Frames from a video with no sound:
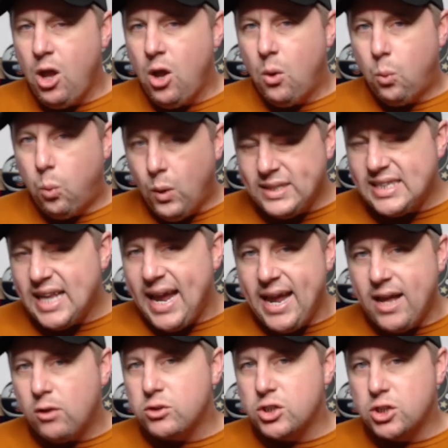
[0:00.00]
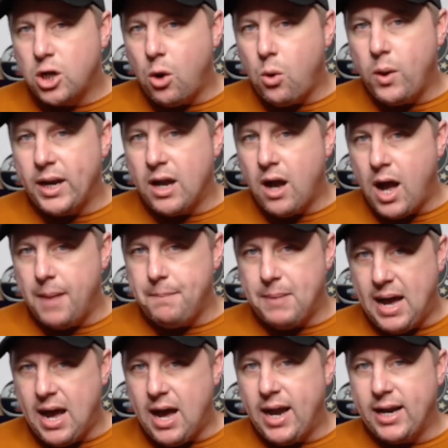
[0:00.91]
What the hell's going on
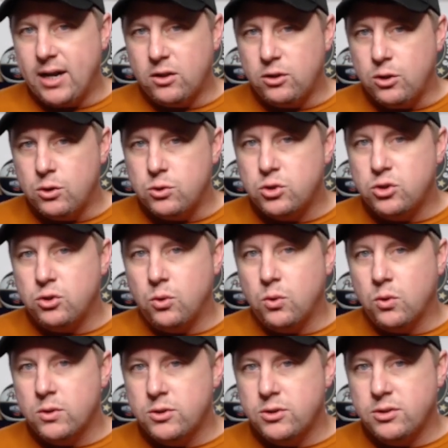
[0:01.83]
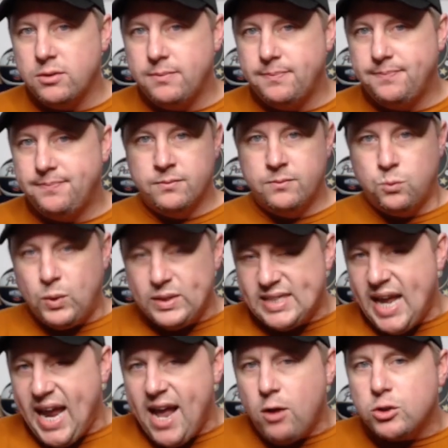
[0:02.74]
behind closed doors? What
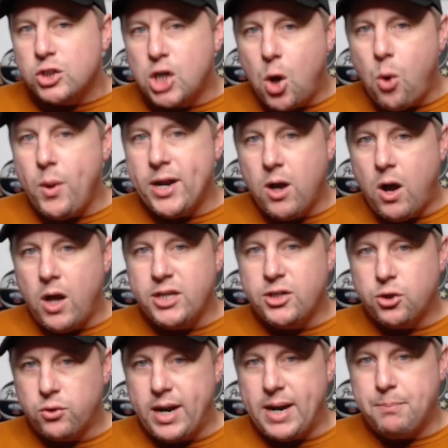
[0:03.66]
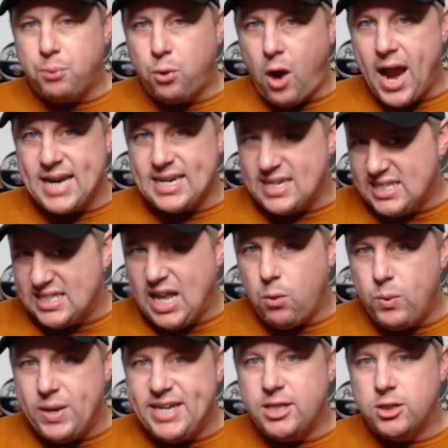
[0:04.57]
the hell's going on during practice
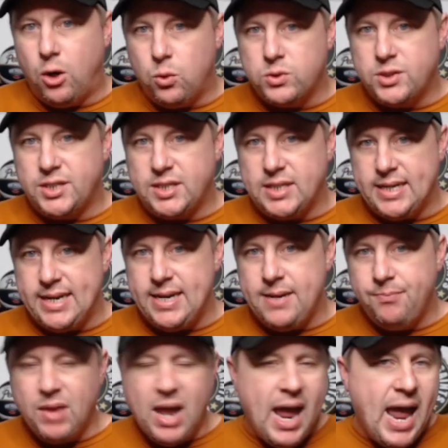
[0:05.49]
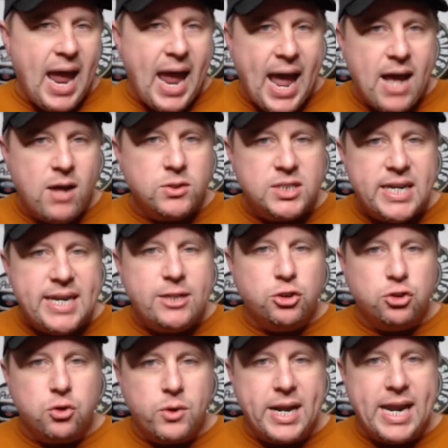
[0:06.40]
that we don't see? How's he
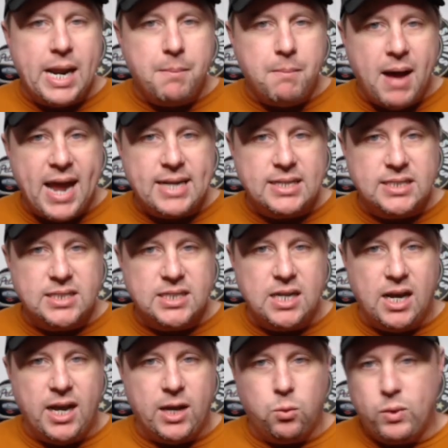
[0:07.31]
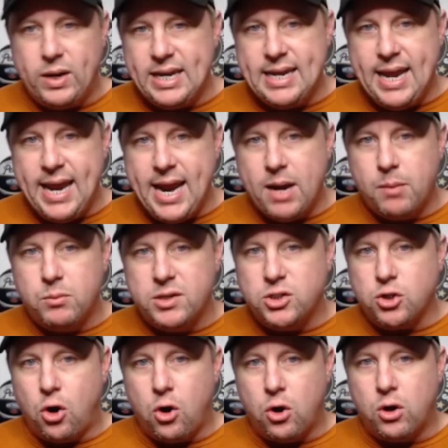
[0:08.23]
treating my son when
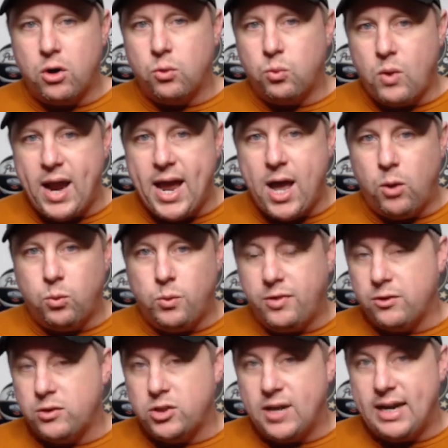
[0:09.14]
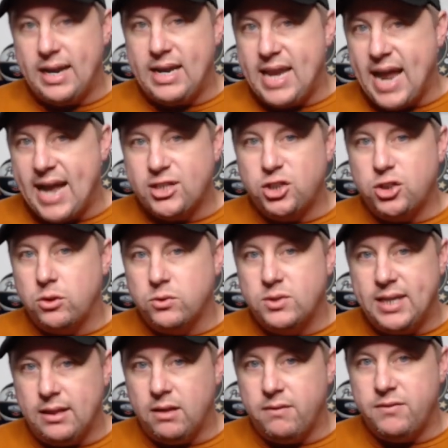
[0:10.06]
cameras aren't around, when there's not a national
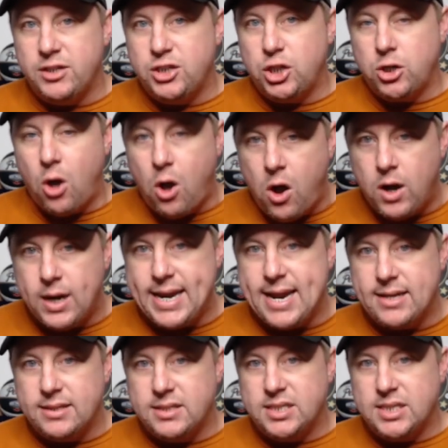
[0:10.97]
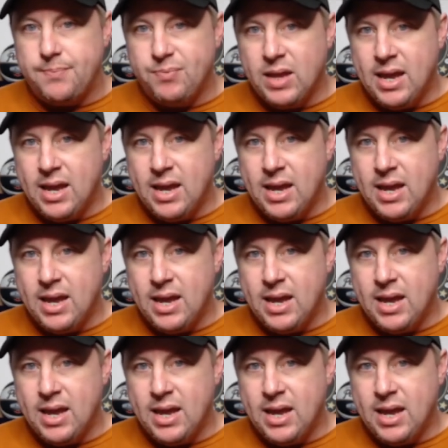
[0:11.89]
television audience?